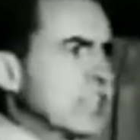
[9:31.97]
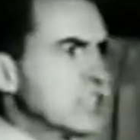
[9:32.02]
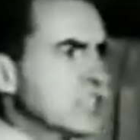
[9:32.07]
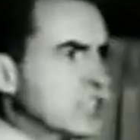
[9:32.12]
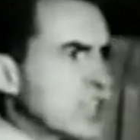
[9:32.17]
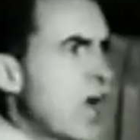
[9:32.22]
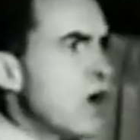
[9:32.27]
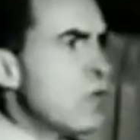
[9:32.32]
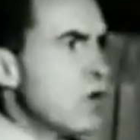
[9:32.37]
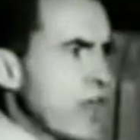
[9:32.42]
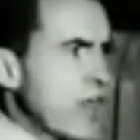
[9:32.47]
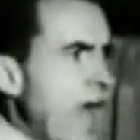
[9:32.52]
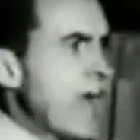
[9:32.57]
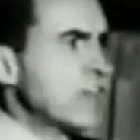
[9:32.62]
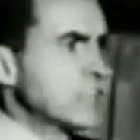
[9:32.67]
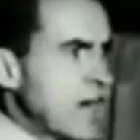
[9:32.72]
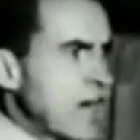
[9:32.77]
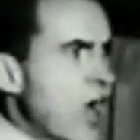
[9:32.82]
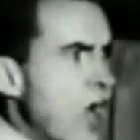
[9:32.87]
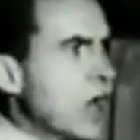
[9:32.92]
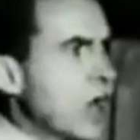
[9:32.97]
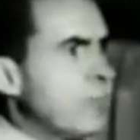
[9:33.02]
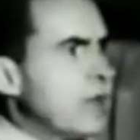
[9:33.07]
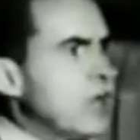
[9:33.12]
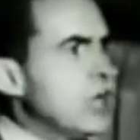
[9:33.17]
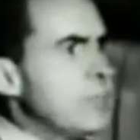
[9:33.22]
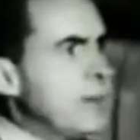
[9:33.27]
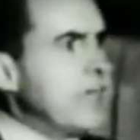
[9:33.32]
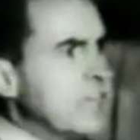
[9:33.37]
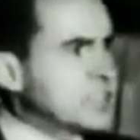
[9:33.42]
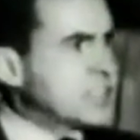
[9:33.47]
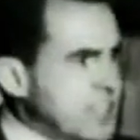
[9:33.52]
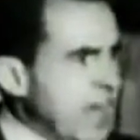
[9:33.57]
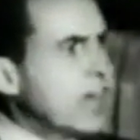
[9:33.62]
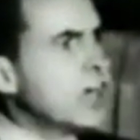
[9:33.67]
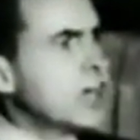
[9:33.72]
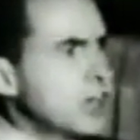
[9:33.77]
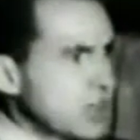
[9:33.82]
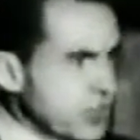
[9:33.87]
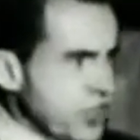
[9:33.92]
to consult with Eisenhower, but he'll be a
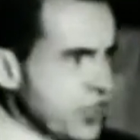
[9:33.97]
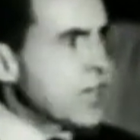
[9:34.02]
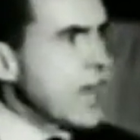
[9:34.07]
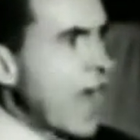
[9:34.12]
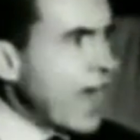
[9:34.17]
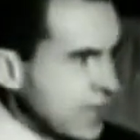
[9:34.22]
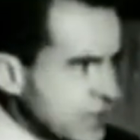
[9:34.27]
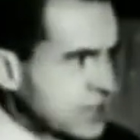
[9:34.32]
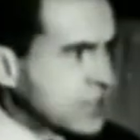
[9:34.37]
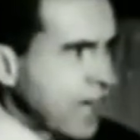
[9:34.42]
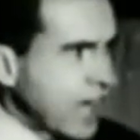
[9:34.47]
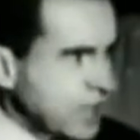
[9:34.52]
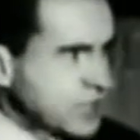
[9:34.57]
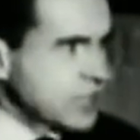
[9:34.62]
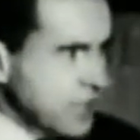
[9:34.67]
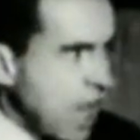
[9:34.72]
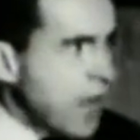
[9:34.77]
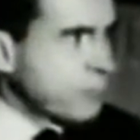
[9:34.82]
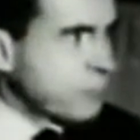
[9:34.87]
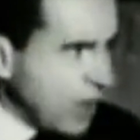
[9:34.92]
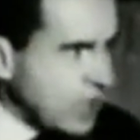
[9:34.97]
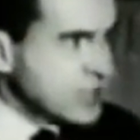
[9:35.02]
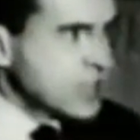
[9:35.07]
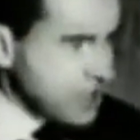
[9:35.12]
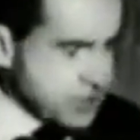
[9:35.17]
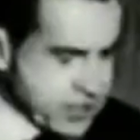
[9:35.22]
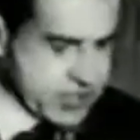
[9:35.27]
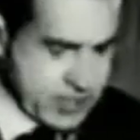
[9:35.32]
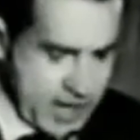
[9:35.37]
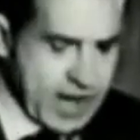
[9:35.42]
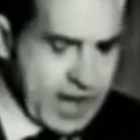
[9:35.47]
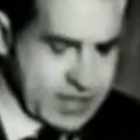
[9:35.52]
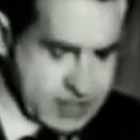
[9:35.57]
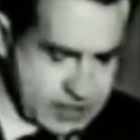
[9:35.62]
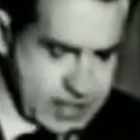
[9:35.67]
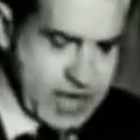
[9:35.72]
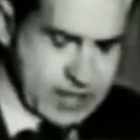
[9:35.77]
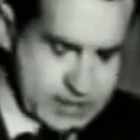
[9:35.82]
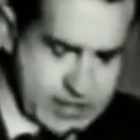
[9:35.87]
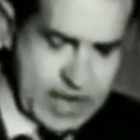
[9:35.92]
senator of the United States and not president of the United
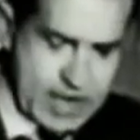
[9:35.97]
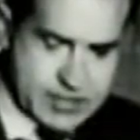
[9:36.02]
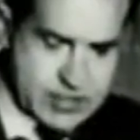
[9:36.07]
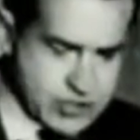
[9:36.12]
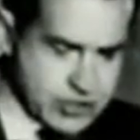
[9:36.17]
States.